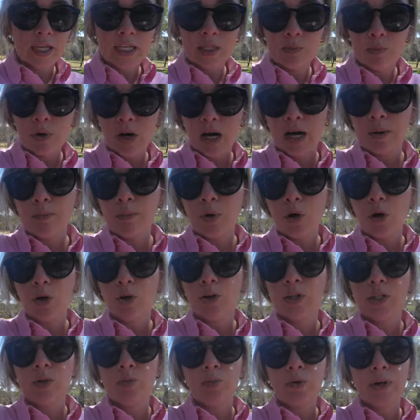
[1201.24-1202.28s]
these pine
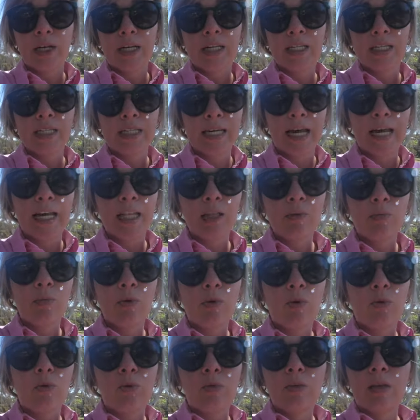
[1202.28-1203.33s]
posts and we're going to stay in them
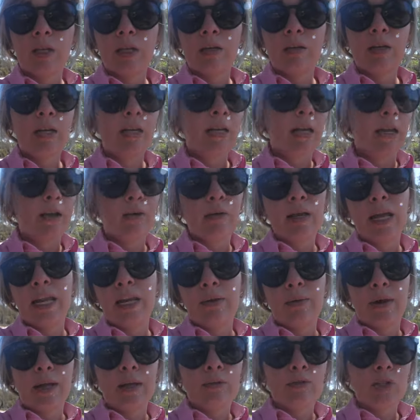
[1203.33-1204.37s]
all and it,
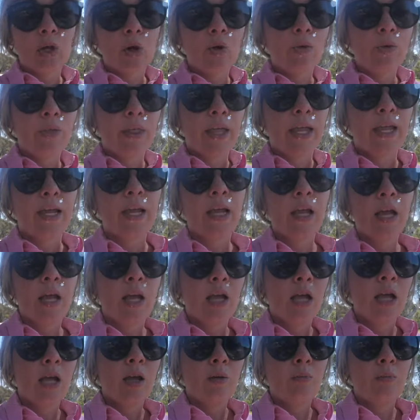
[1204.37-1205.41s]
anyway it was a whole thing
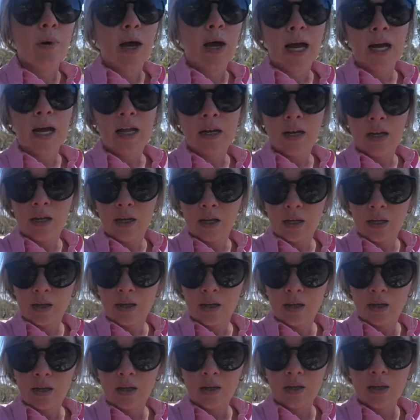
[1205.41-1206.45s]
but
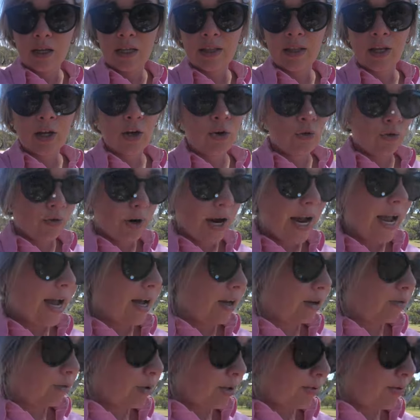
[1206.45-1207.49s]
the
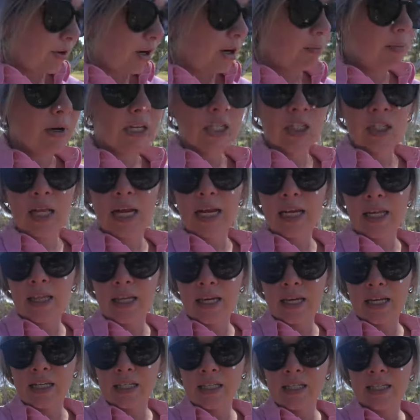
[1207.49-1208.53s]
ground was very much like
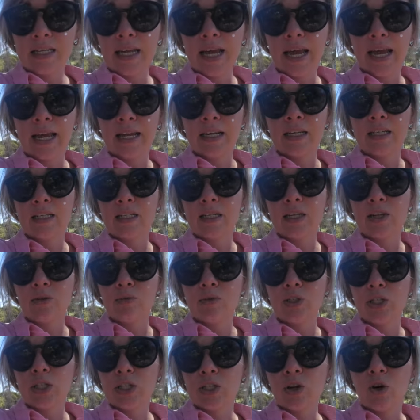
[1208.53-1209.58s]
this and it
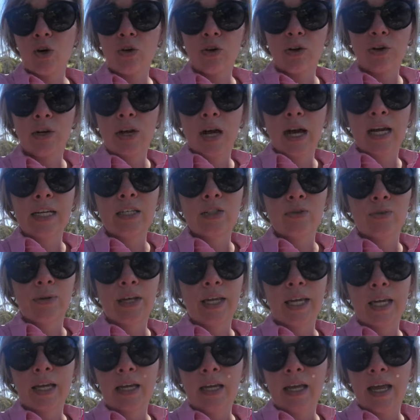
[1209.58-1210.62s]
was just Conor and I
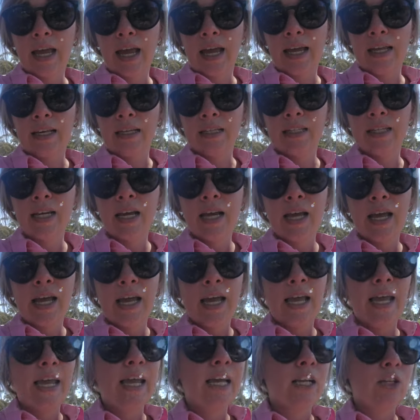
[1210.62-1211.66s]
doing it and
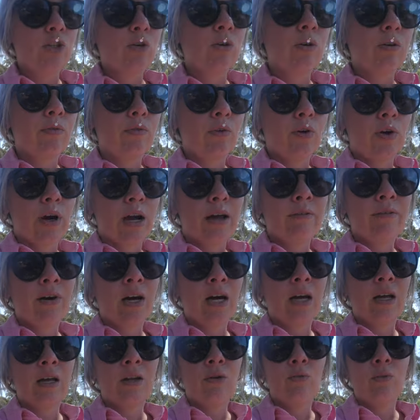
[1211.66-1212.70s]
it took
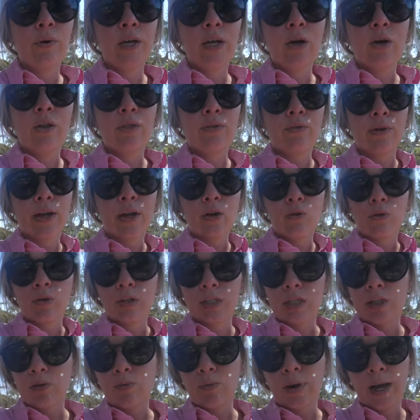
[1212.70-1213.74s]
forever. We got three
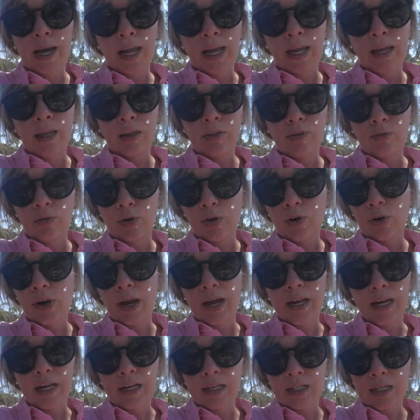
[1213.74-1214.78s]
quarters of the way through
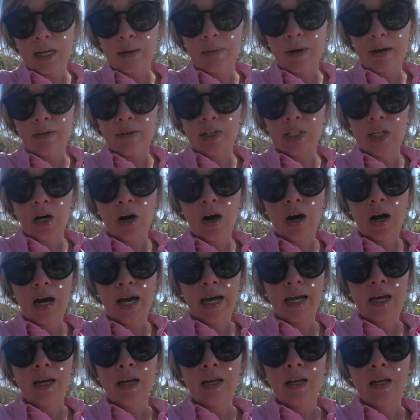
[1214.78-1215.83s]
and ended up having to
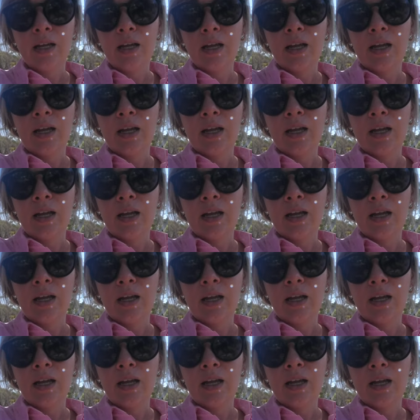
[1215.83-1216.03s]
hire